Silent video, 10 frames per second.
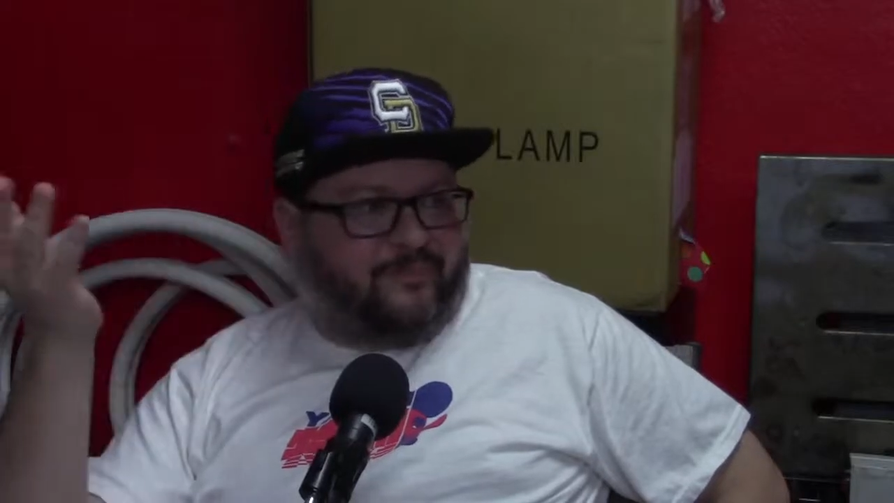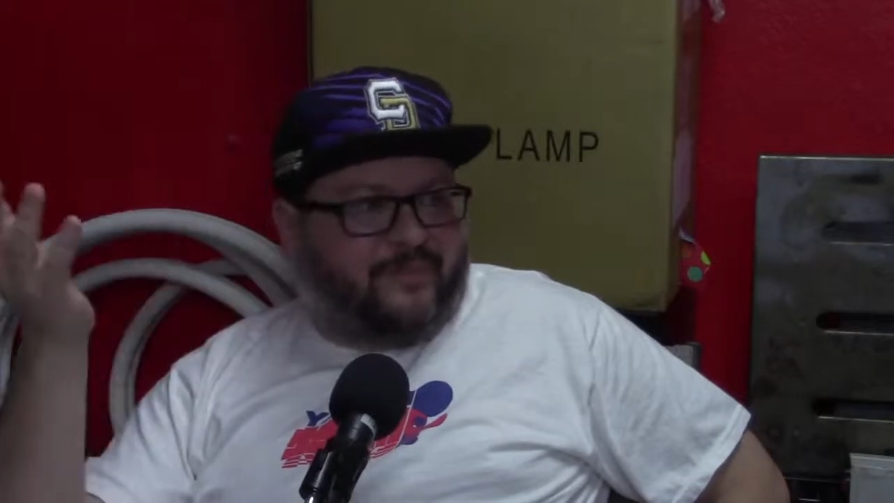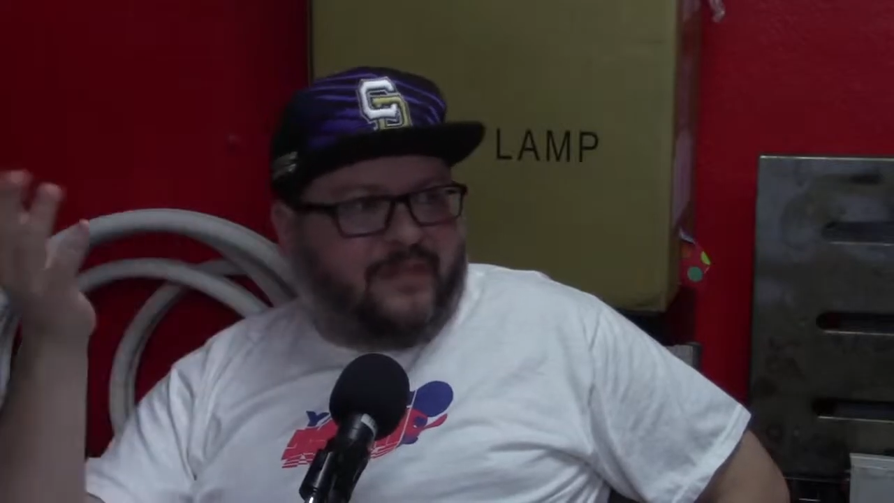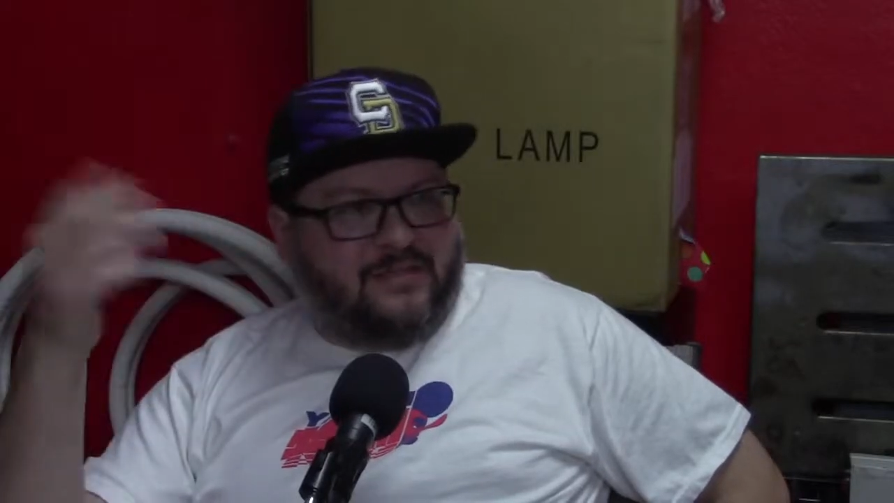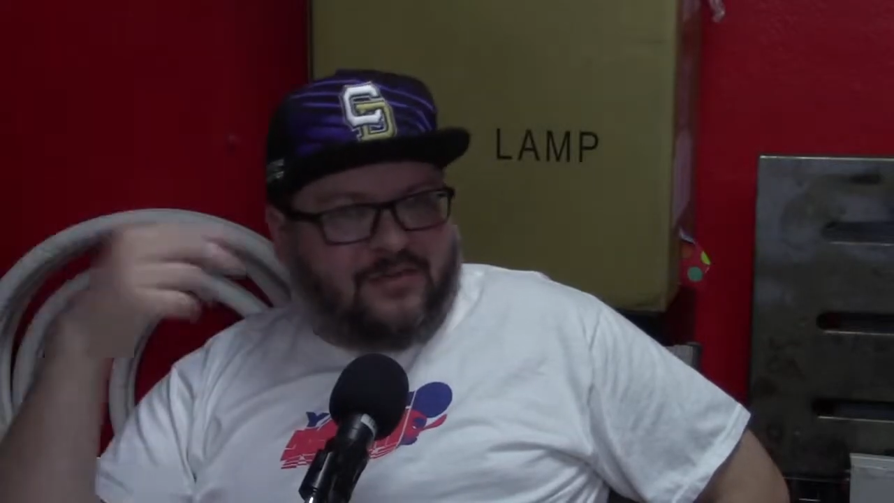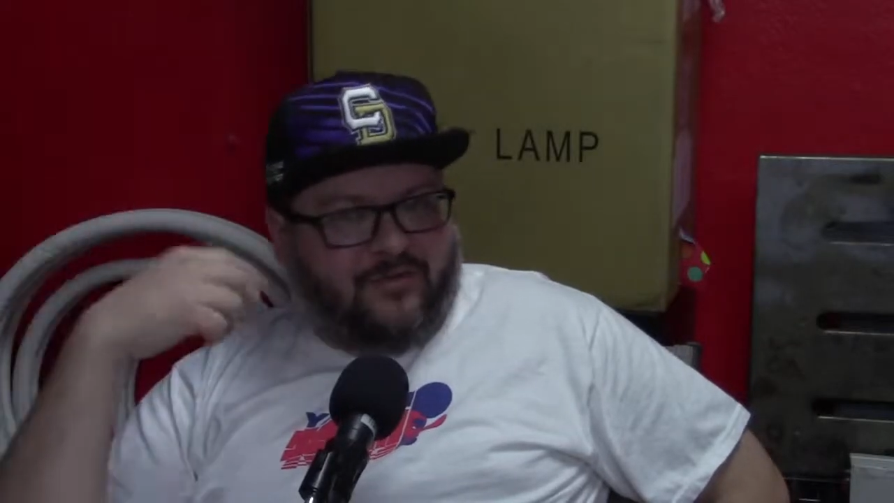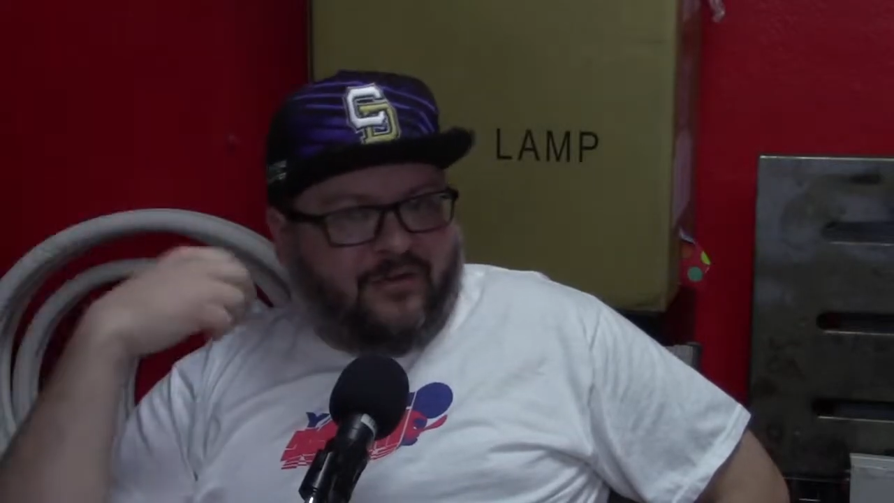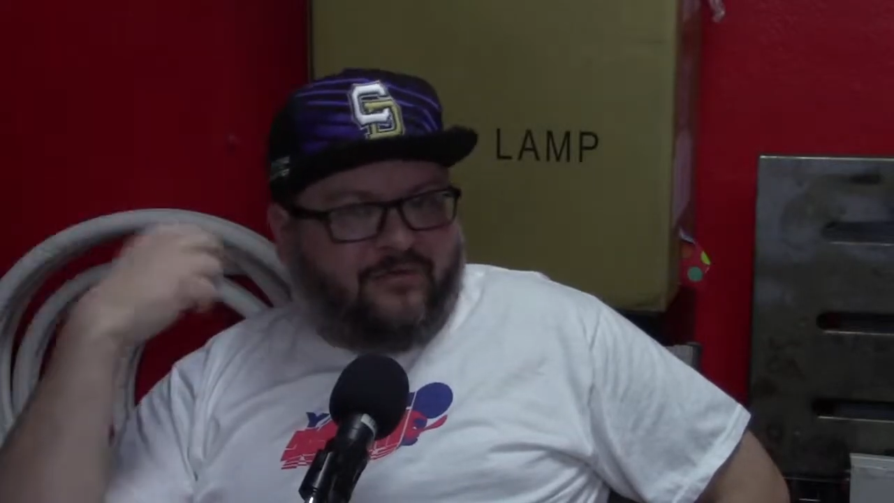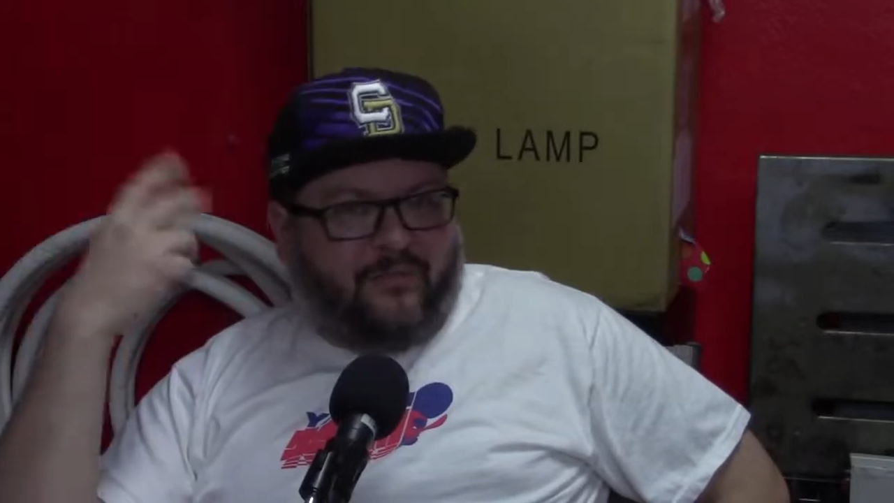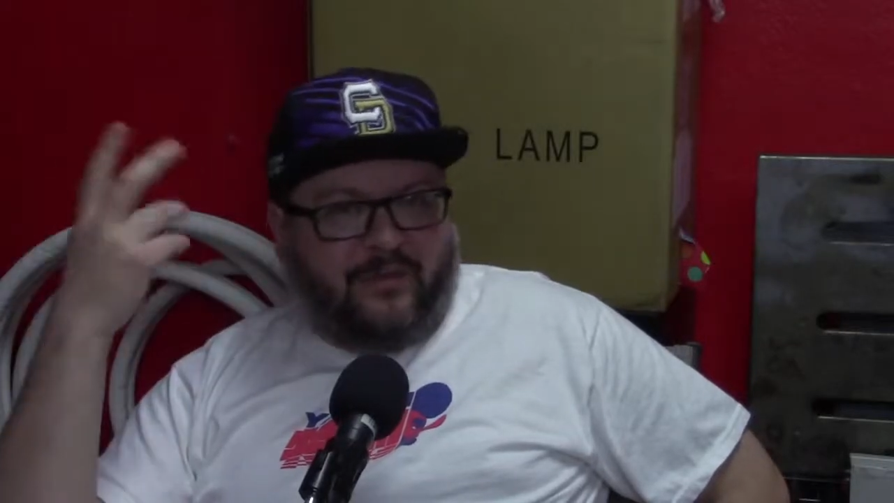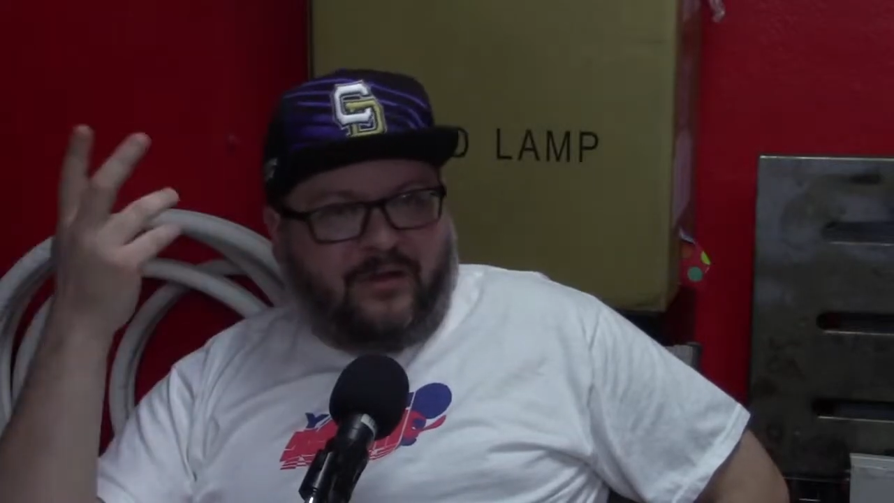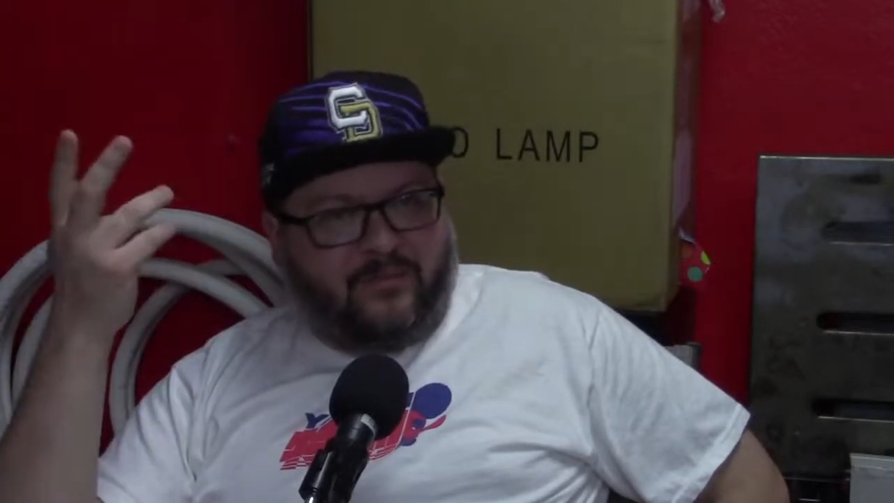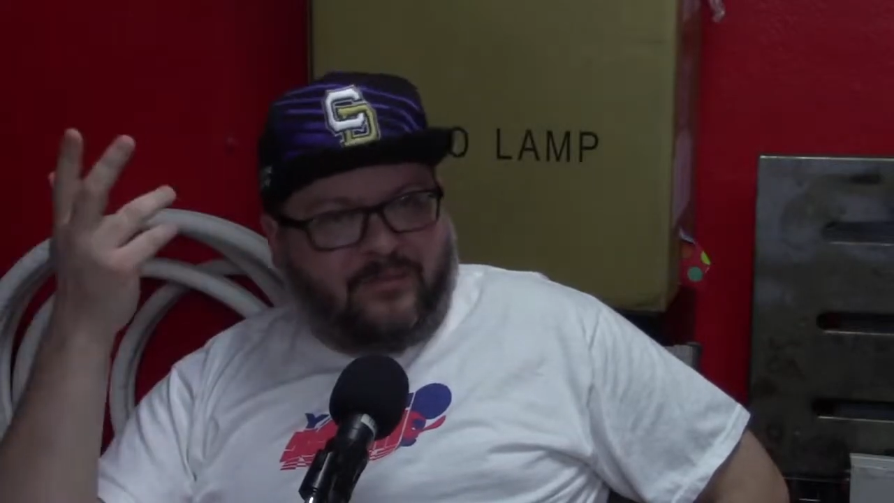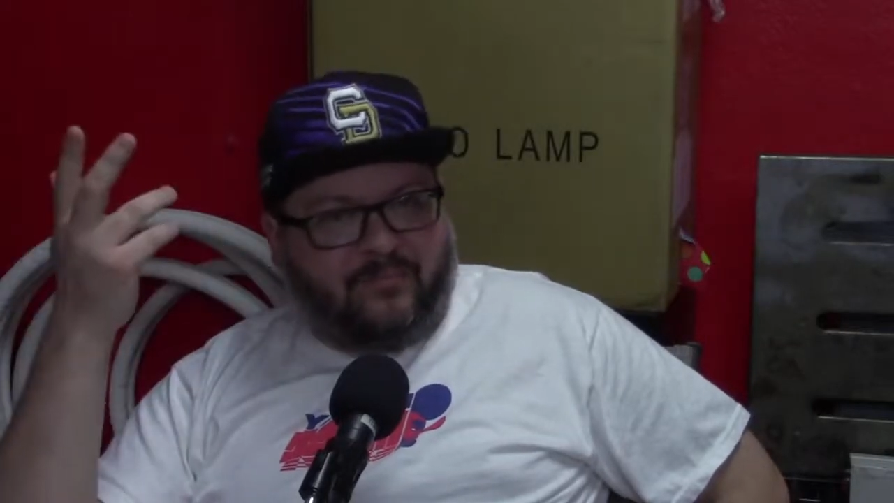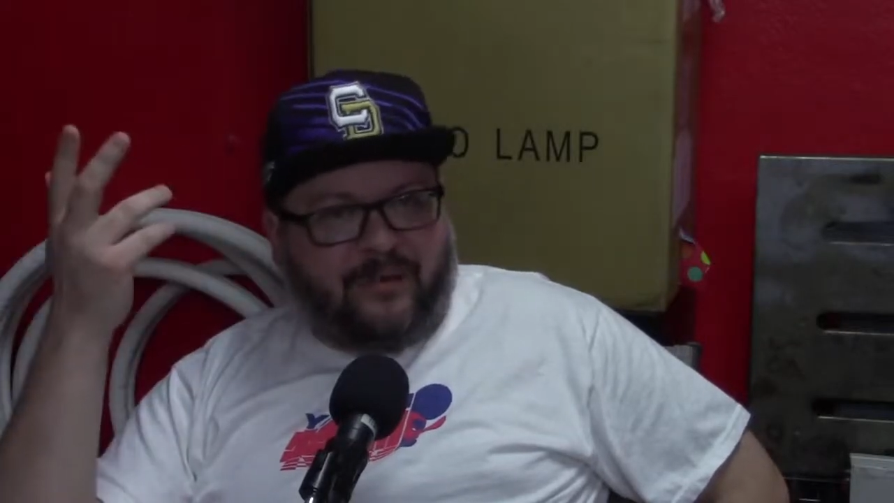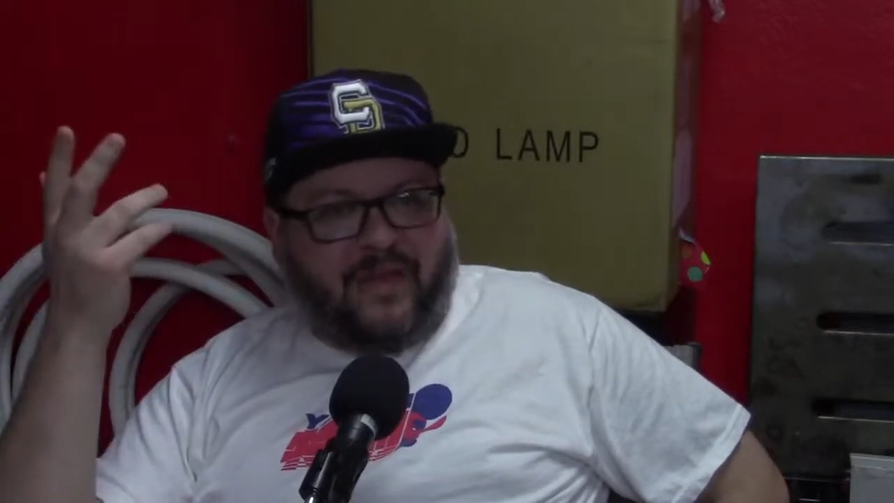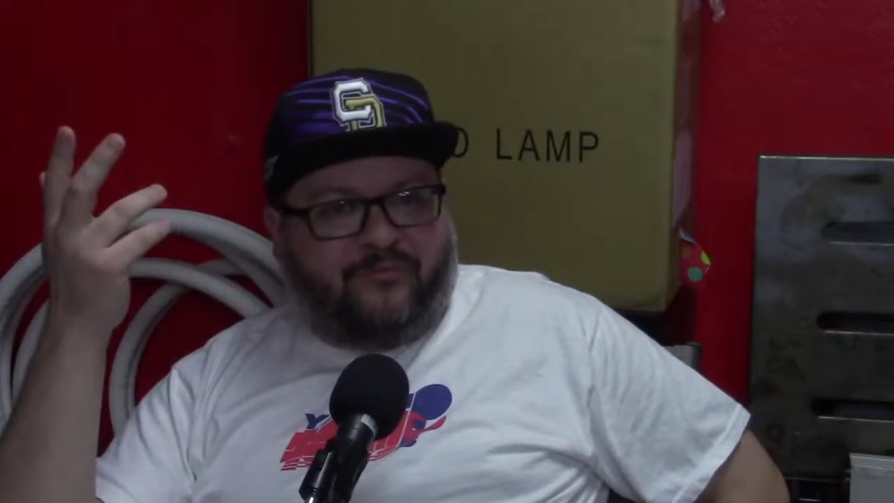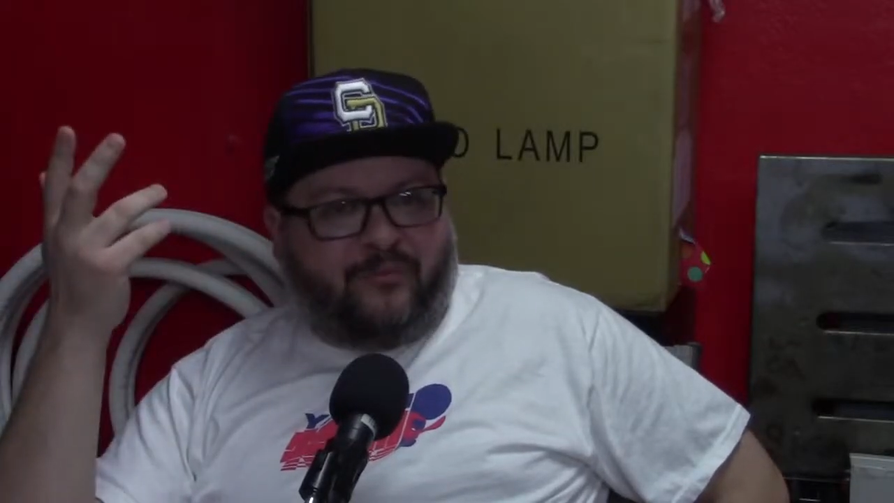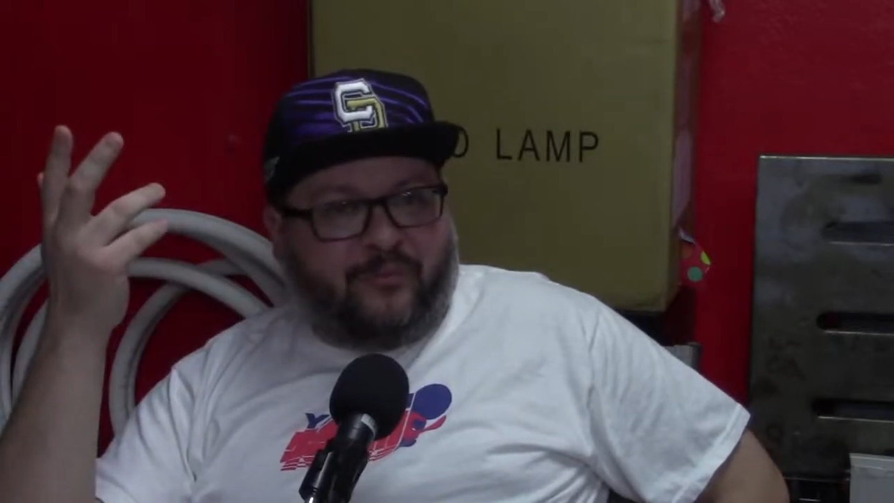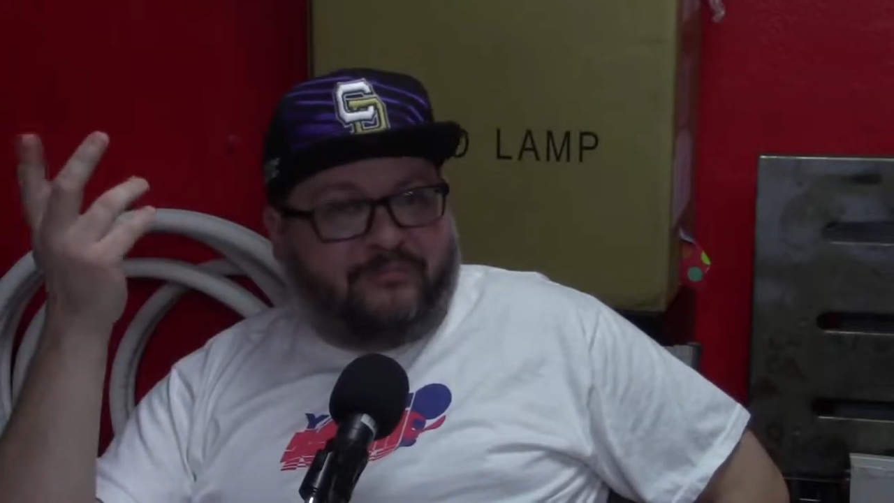He's already familiar with the
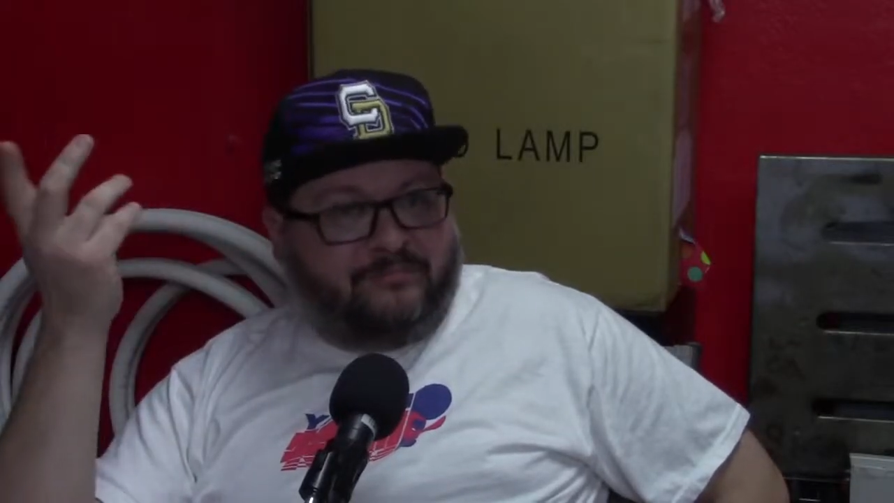platform,